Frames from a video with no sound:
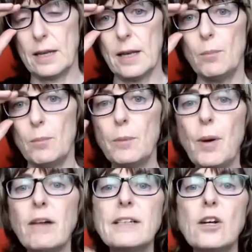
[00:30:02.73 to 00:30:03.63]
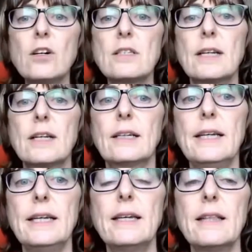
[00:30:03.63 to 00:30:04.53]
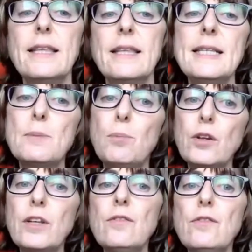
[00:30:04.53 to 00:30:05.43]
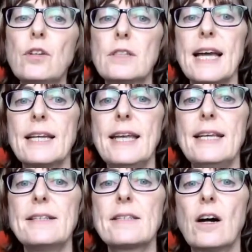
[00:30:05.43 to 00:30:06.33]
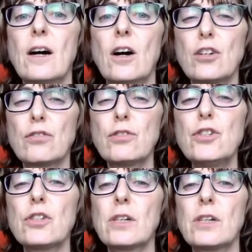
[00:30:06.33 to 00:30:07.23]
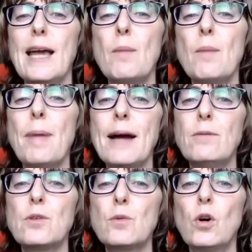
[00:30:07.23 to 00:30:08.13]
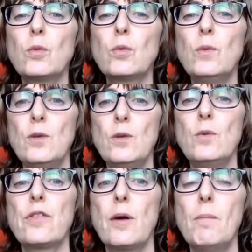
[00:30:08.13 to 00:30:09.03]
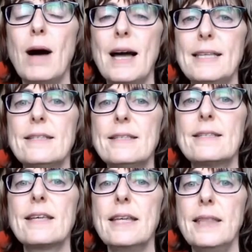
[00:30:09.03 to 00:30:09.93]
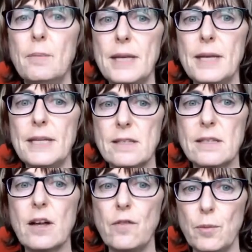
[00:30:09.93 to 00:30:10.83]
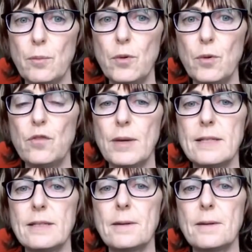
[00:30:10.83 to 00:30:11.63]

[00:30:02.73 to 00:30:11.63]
but paradoxically, these bodyful techniques are crucially about what we do with our minds in the midst of the movement.